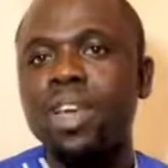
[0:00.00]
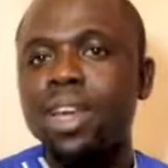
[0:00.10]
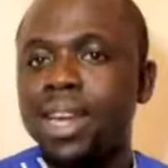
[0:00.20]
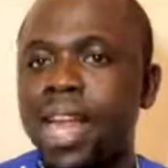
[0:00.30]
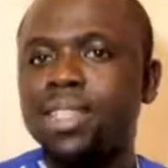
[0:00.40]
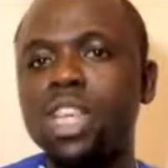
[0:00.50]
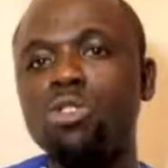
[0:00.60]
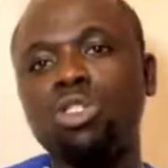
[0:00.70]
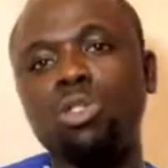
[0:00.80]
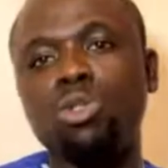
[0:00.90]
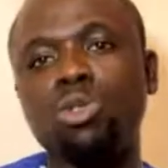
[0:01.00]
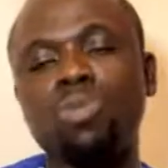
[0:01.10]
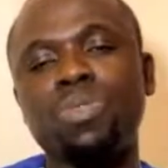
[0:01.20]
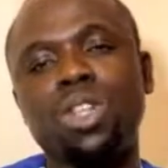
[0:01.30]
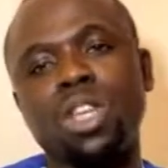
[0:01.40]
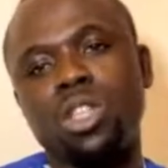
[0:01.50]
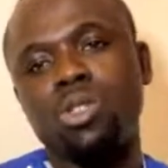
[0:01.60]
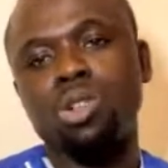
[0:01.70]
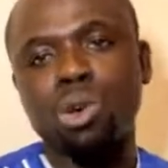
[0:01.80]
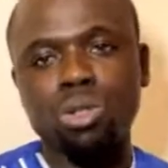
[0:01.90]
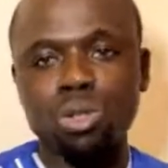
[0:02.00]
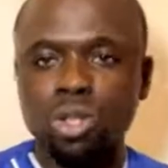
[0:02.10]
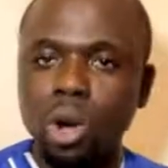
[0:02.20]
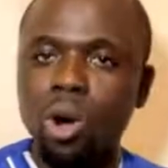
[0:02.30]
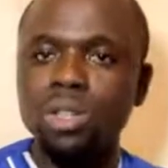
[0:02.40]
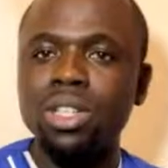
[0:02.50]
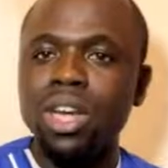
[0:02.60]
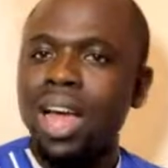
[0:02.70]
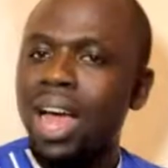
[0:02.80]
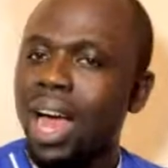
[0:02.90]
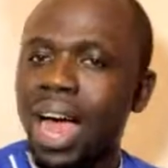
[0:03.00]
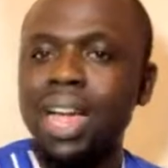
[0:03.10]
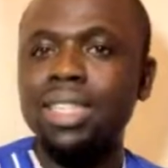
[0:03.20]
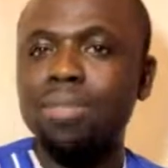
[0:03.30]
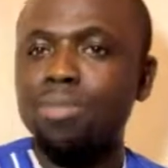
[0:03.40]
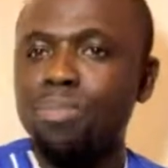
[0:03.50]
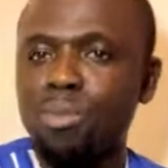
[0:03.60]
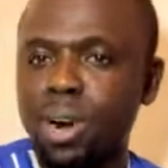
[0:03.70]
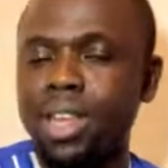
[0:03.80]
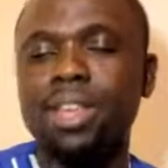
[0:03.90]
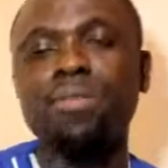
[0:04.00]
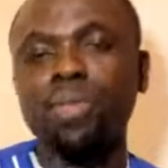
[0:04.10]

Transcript: the next thing you should do is to go to God and pray.